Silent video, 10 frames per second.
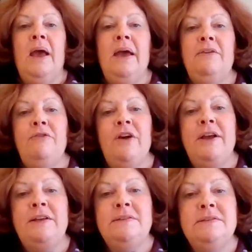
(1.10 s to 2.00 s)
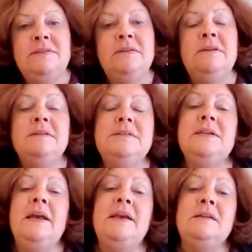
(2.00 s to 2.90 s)
Hi, friends.
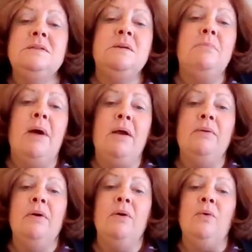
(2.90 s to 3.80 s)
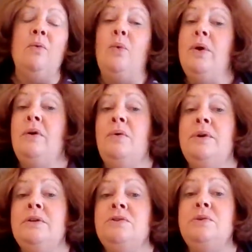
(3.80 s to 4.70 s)
Today and tomorrow, we're
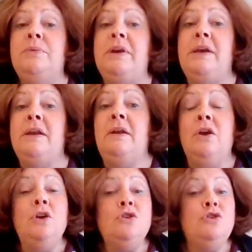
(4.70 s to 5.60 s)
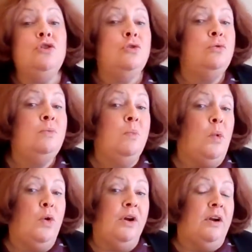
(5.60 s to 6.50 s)
going to read two
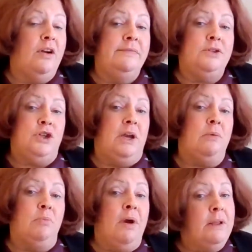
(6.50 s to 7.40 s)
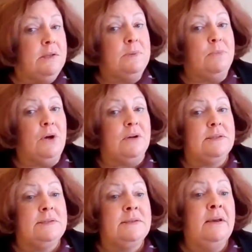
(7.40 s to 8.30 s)
more of Jan Brett's
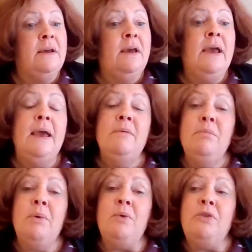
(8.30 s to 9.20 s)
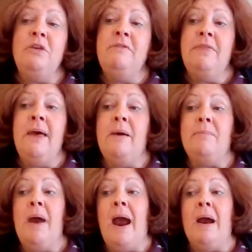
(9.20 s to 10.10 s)
books. And both of
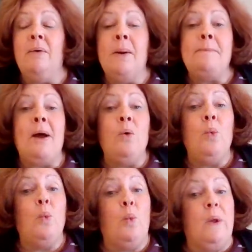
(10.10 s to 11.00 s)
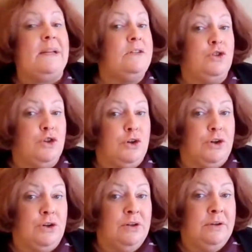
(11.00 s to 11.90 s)
them are about winter